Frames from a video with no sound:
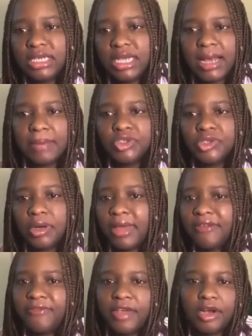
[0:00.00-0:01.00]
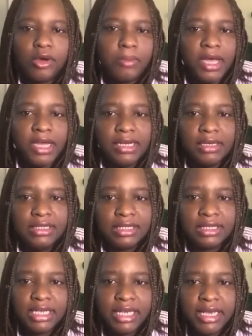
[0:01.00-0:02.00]
And I'm sure my fellow
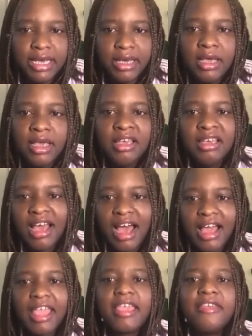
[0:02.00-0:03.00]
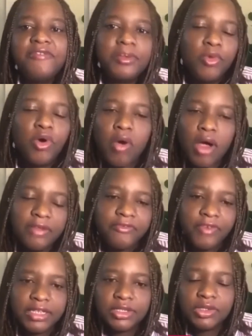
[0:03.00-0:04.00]
panelists here are even more
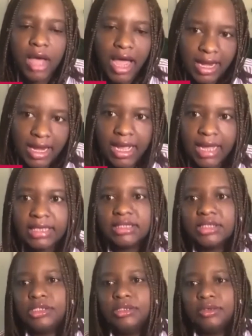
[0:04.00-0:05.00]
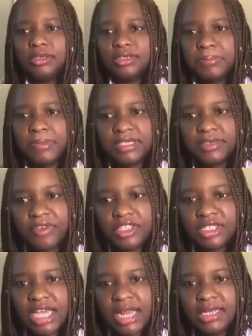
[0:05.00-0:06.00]
qualified to highlight, you know, the specific
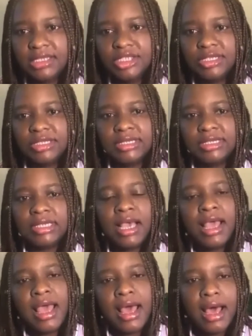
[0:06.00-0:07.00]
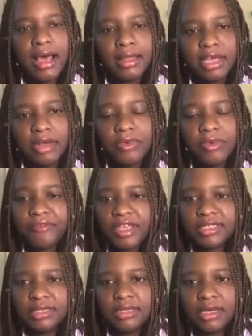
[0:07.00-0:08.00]
challenges that we
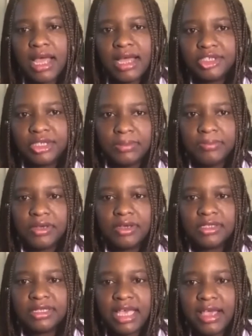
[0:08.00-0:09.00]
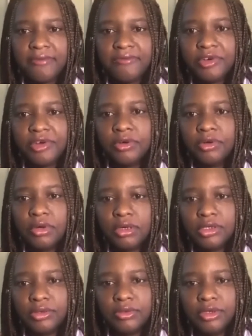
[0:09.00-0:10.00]
face in the country, because they have real,
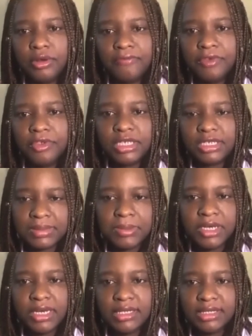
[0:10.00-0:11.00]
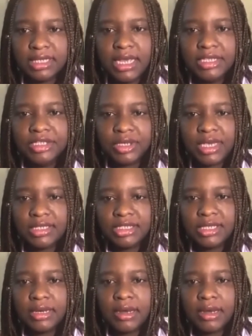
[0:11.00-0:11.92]
you know, field experience in education.